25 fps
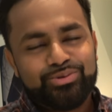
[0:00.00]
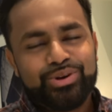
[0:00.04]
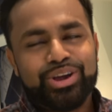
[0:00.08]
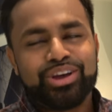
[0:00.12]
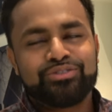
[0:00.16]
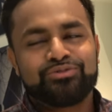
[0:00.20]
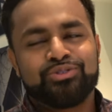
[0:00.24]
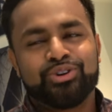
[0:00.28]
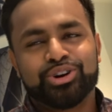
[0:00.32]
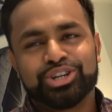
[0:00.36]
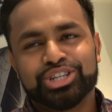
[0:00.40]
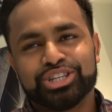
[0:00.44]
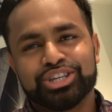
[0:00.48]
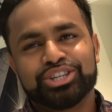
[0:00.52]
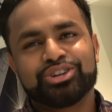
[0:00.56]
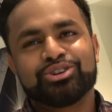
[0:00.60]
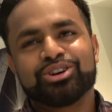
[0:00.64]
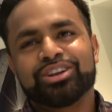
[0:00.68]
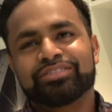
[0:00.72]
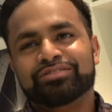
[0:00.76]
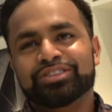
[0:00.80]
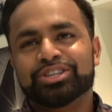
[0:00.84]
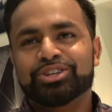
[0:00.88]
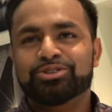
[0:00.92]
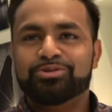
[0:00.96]
We unfortunately
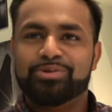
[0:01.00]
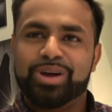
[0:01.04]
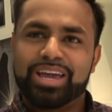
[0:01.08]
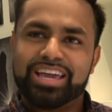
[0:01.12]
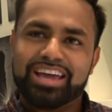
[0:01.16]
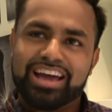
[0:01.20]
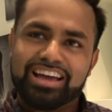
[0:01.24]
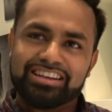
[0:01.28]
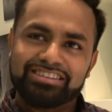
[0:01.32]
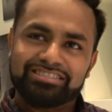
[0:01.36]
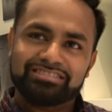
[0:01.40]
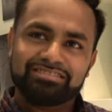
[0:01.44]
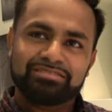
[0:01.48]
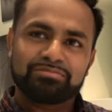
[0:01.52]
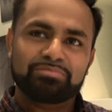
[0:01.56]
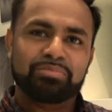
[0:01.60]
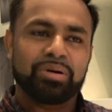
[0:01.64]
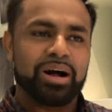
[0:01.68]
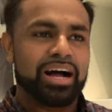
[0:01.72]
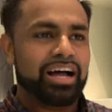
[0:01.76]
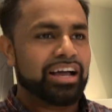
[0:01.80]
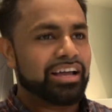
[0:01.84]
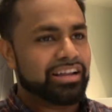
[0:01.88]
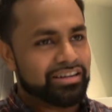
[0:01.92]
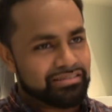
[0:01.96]
don't have the two-way yet,
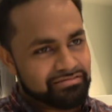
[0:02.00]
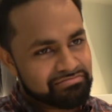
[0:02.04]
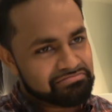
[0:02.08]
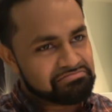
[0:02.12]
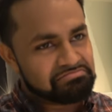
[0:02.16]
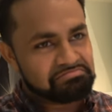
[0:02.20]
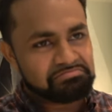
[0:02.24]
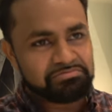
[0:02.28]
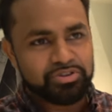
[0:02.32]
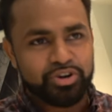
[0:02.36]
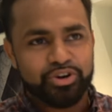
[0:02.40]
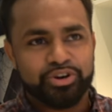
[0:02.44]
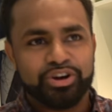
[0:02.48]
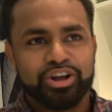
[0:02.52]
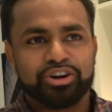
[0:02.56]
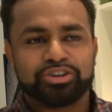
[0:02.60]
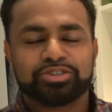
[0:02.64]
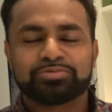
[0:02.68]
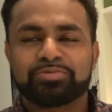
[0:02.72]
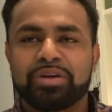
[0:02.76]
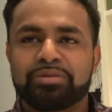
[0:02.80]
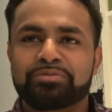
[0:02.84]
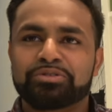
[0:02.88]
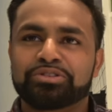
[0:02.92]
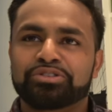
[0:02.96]
but who
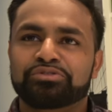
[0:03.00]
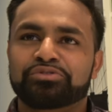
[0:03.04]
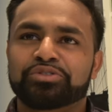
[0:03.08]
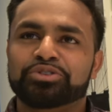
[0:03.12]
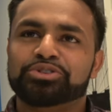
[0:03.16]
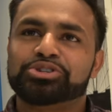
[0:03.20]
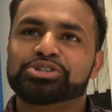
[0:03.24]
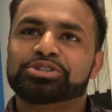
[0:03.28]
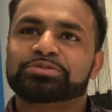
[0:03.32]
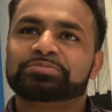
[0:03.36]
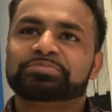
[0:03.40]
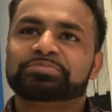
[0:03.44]
knows, maybe in the future.